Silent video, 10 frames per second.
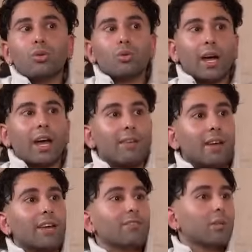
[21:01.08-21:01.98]
where I
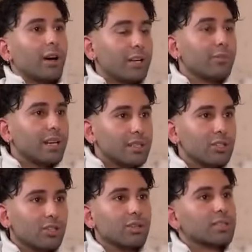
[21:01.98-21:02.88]
have everyone in my
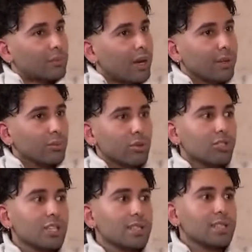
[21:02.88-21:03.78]
t-shirts and my
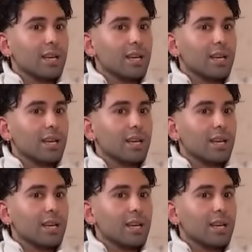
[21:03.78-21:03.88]
emojis.